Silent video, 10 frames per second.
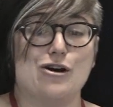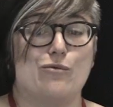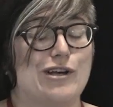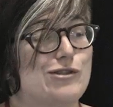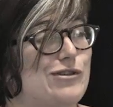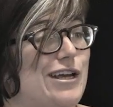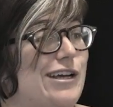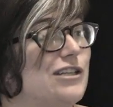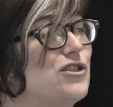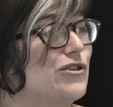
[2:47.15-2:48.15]
We also take
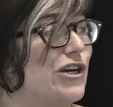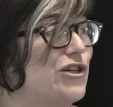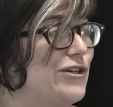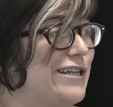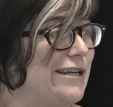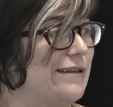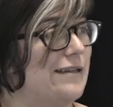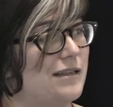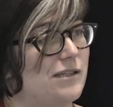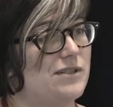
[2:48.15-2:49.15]
unstructured data
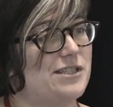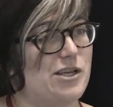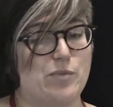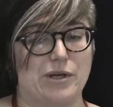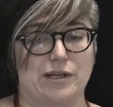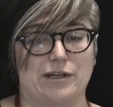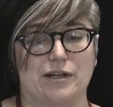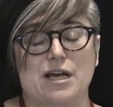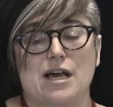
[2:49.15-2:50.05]
that lives deep in